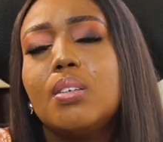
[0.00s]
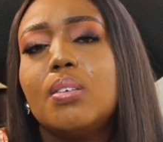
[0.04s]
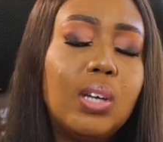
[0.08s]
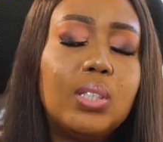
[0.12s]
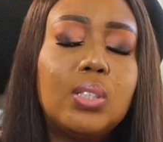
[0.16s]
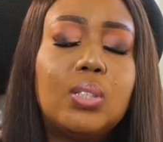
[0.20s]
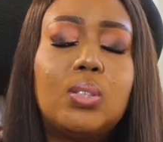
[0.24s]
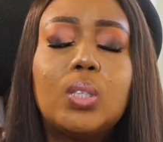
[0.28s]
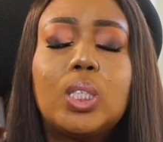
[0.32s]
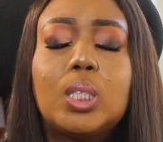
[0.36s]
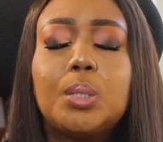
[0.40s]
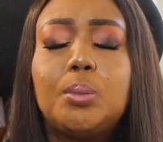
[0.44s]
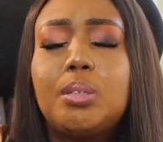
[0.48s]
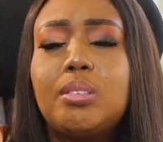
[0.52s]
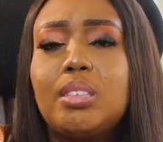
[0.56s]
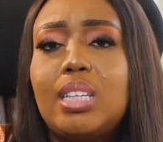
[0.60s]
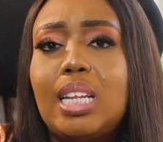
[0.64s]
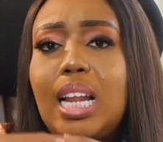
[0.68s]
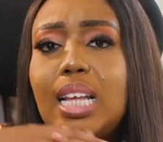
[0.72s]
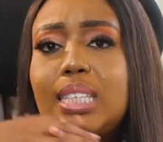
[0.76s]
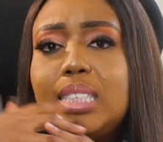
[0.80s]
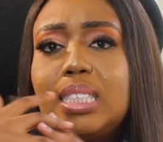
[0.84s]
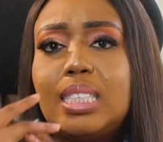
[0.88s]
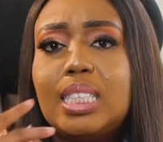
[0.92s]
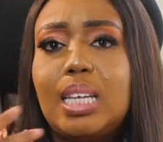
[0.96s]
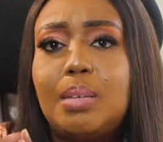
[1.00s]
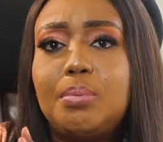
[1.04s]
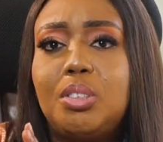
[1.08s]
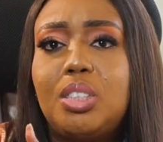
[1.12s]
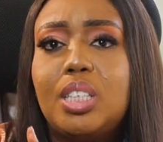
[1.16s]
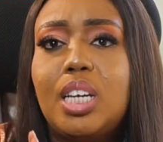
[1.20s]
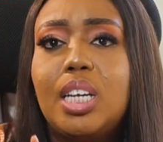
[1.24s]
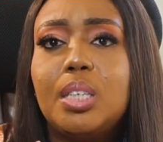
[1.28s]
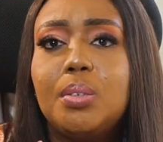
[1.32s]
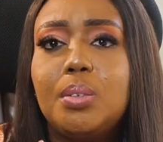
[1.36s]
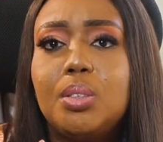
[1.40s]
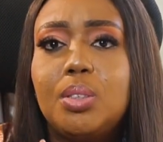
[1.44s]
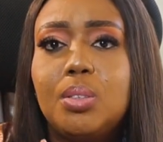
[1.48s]
So some of the lessons I'm
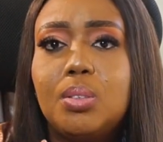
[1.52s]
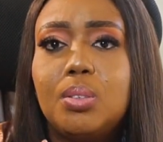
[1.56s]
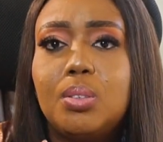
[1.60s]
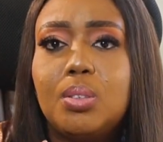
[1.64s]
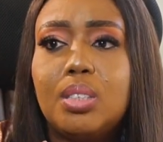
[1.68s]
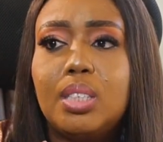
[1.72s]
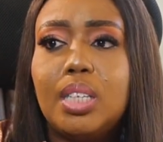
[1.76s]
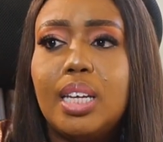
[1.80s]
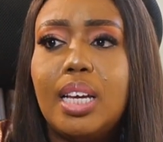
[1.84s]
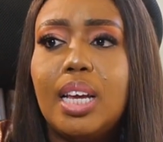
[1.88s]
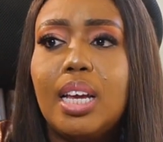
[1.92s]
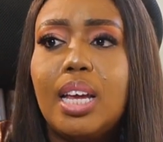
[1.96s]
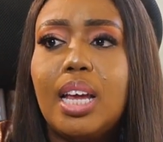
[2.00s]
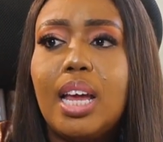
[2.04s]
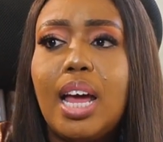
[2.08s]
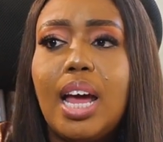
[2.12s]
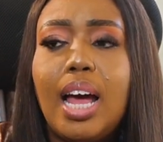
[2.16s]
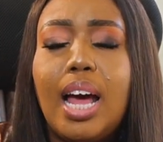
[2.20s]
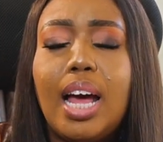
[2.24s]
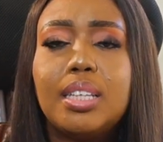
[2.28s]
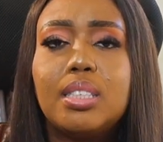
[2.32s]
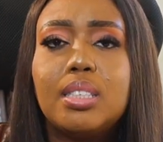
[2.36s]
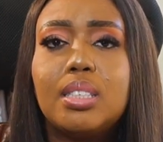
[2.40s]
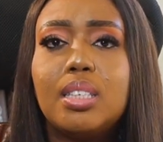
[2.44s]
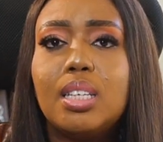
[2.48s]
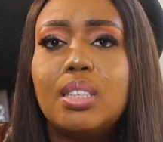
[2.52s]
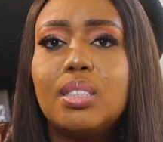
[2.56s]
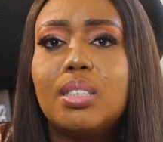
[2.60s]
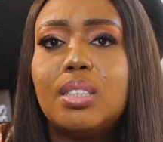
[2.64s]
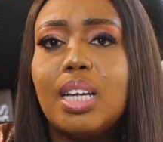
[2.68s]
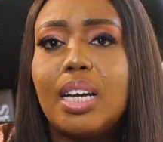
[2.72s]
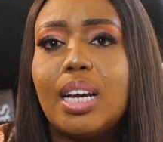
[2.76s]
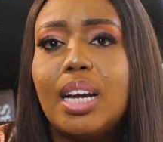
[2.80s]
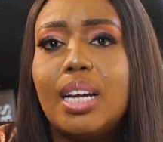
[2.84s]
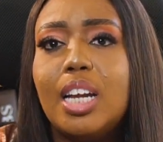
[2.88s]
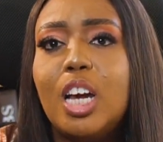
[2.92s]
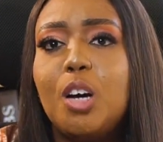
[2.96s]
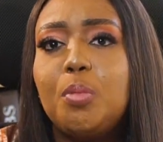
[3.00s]
sharing with you today are things
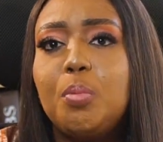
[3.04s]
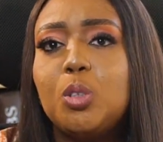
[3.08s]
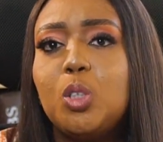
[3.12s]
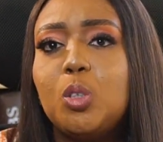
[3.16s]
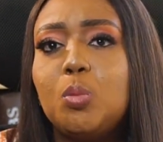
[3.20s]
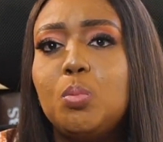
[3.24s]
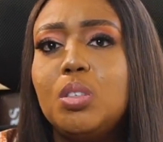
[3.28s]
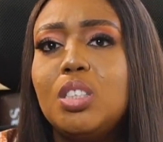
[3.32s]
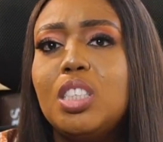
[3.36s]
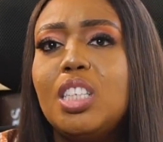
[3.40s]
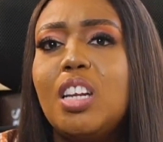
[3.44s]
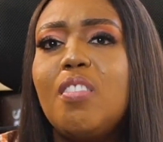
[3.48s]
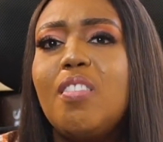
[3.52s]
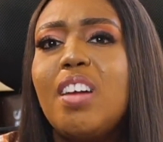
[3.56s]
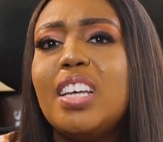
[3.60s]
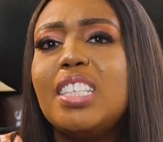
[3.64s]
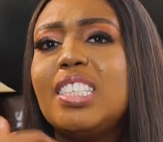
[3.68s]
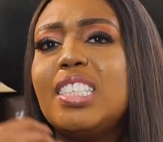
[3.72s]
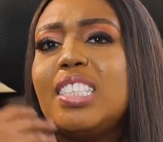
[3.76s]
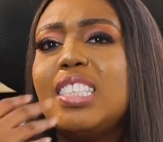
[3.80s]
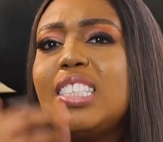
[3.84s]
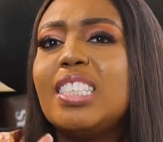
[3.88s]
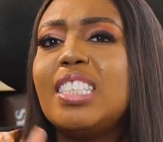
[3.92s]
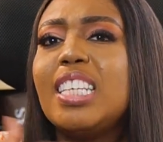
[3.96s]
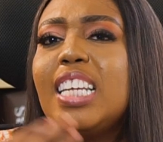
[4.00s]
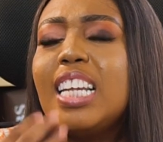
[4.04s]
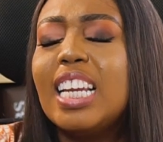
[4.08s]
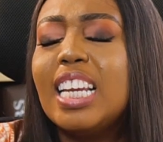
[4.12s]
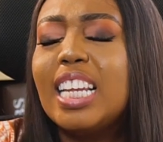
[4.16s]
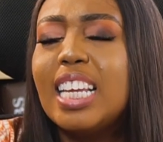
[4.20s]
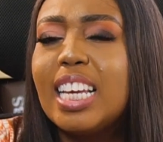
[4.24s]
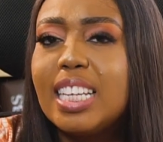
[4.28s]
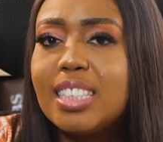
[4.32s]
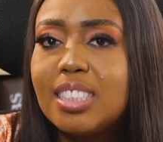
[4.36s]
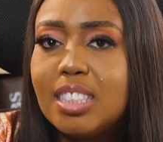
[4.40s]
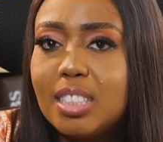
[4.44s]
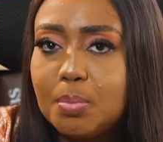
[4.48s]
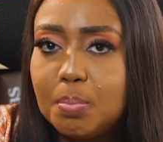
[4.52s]
that can help you to build a
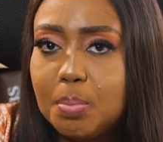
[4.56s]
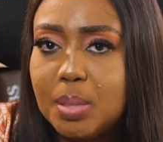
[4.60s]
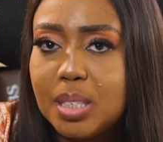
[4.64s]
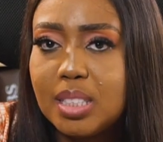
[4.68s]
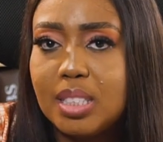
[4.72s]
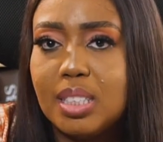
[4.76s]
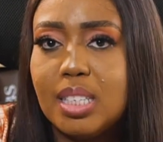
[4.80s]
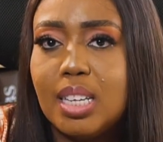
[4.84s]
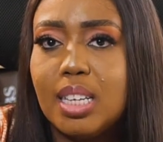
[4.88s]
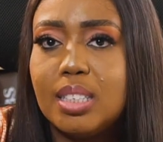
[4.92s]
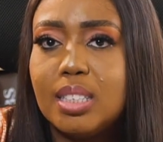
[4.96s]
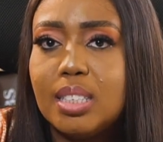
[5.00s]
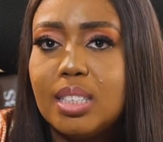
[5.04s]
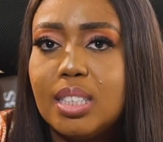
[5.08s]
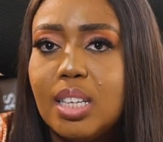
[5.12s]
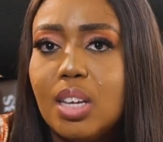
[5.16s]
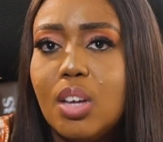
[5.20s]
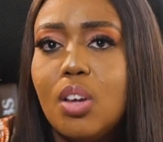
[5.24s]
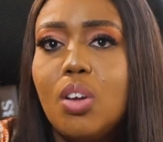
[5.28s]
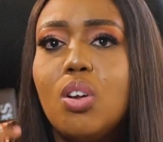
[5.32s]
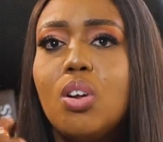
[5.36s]
resilient business.